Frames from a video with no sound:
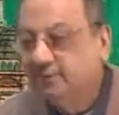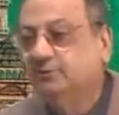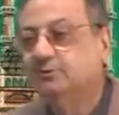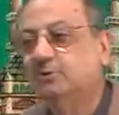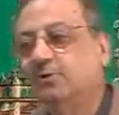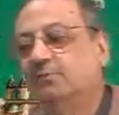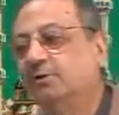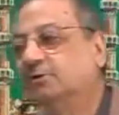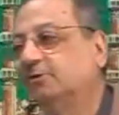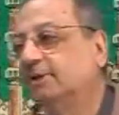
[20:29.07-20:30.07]
So what will
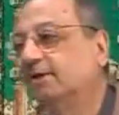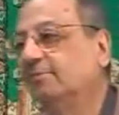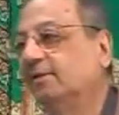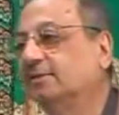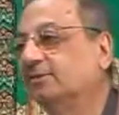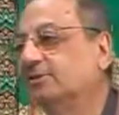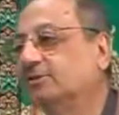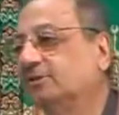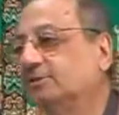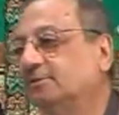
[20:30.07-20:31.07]
you say, brothers and
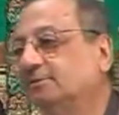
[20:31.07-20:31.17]
sisters?